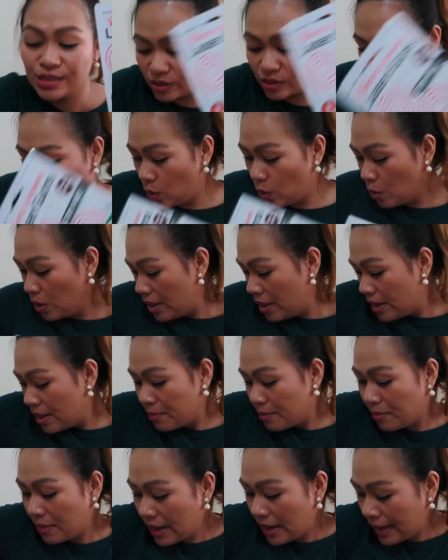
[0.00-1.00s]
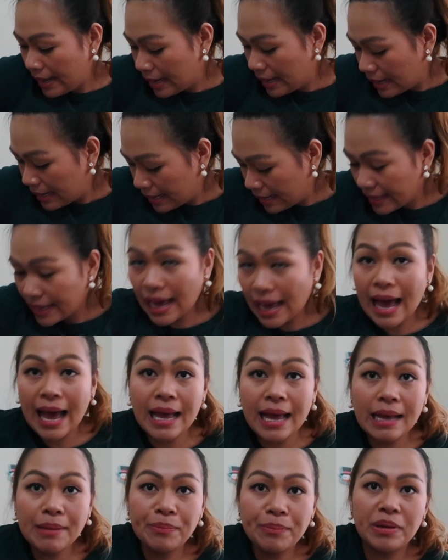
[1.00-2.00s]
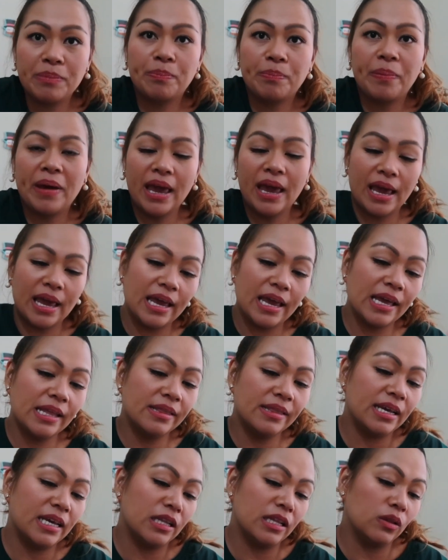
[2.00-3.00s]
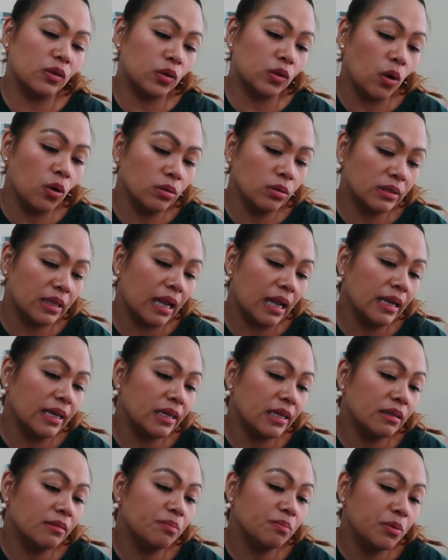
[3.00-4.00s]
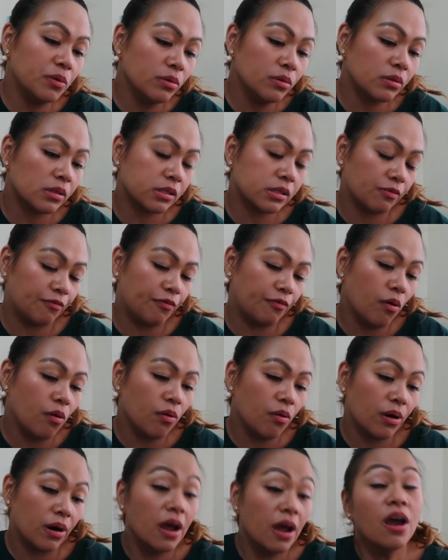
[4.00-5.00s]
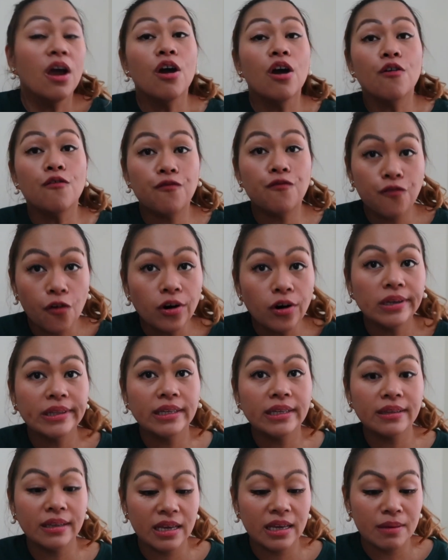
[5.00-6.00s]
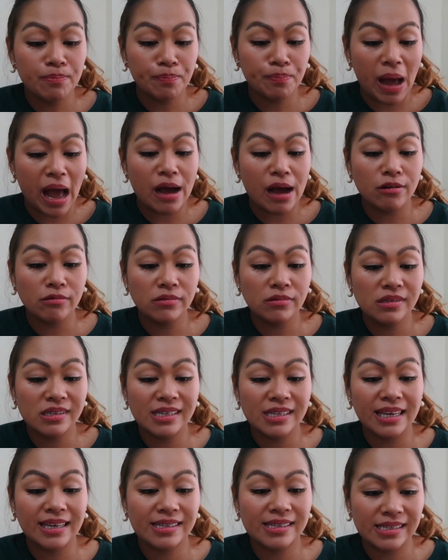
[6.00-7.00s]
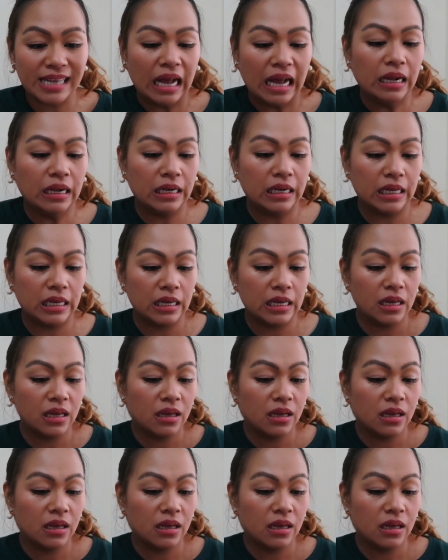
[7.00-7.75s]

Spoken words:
So my hubby paid in total in Boots for 43 pounds exactly.